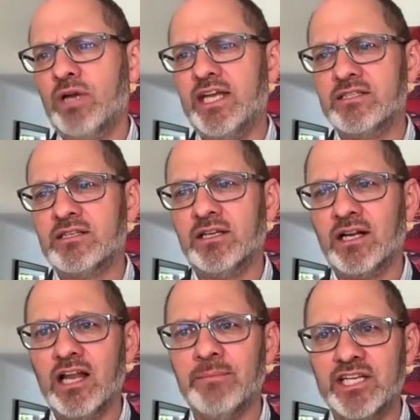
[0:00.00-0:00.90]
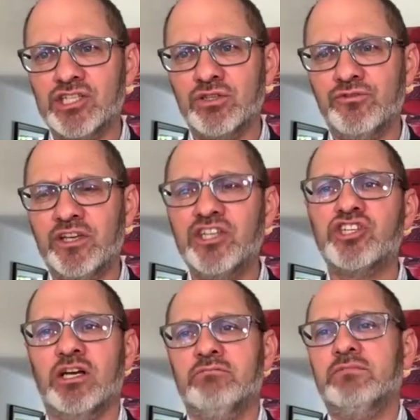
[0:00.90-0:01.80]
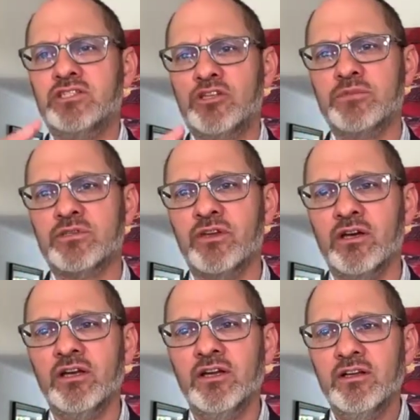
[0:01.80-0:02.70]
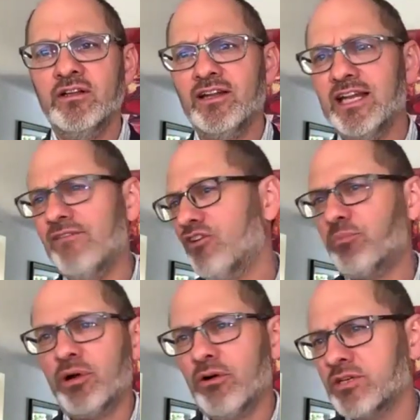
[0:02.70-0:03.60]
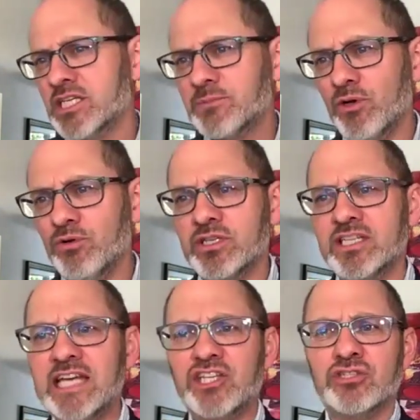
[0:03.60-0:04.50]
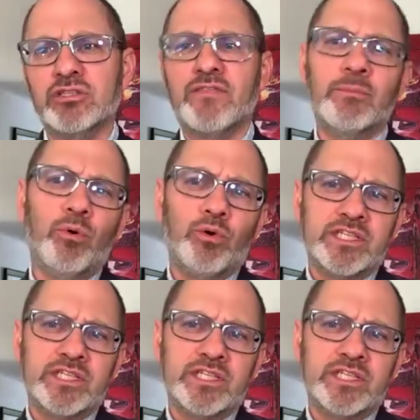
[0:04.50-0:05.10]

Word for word: where does kind of climate issues feature in terms of the level of priority, I suppose, and attention that the board